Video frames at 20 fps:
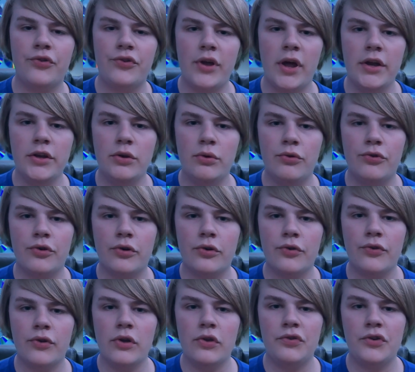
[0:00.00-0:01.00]
10
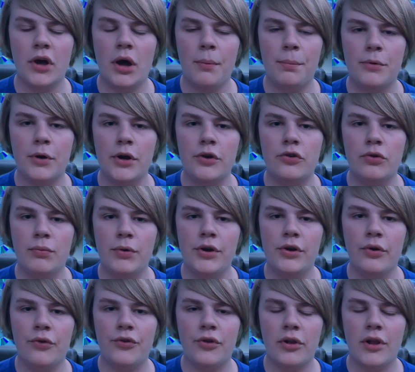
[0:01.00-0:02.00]
users is to upgrade to
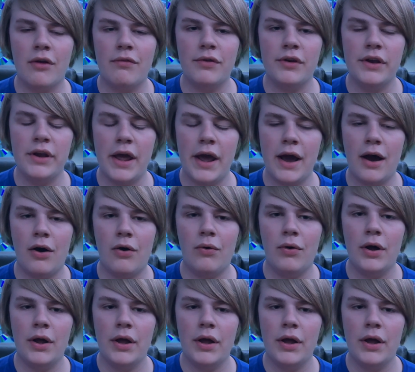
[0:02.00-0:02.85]
Windows 11 now.